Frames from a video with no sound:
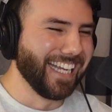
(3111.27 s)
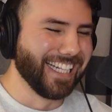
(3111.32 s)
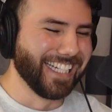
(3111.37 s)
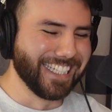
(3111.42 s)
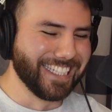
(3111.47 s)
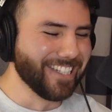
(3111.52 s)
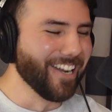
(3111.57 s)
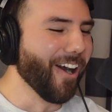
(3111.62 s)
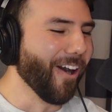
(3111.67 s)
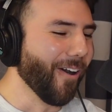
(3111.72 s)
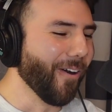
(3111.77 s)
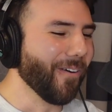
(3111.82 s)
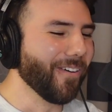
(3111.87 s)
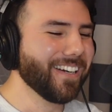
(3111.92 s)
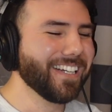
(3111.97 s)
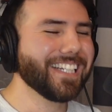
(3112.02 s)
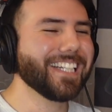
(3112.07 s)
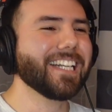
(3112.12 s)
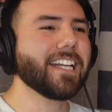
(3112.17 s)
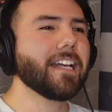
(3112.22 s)
No.
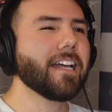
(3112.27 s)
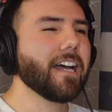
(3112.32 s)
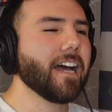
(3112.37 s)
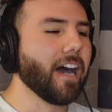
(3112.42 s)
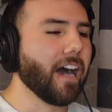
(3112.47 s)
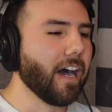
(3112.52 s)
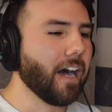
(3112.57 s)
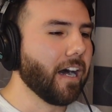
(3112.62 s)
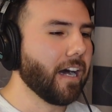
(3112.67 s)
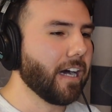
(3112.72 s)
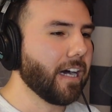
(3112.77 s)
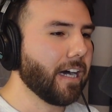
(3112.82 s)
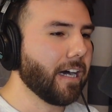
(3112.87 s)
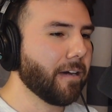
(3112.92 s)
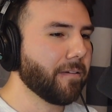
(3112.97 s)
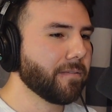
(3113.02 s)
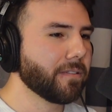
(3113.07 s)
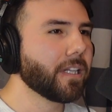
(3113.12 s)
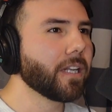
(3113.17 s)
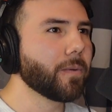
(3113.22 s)

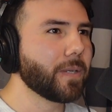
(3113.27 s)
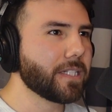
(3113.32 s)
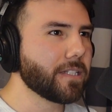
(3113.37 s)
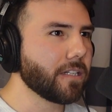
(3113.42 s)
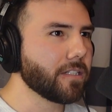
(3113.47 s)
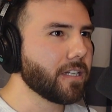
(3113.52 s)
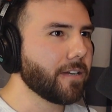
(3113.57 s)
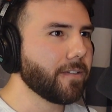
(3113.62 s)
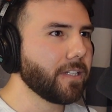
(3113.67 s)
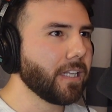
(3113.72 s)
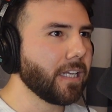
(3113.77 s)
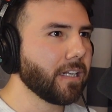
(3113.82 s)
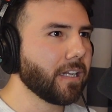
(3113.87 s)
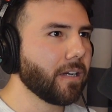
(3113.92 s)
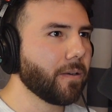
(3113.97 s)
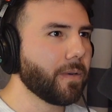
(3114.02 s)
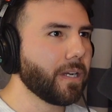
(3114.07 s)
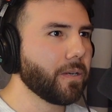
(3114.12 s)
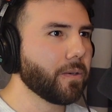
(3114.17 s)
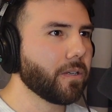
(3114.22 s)
Did we touch everything
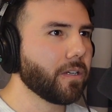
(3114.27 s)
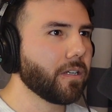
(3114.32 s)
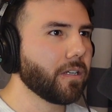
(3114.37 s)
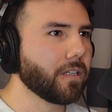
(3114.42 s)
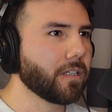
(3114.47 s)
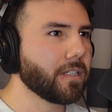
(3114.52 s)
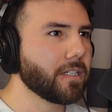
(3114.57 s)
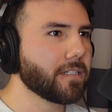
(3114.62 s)
that we were going to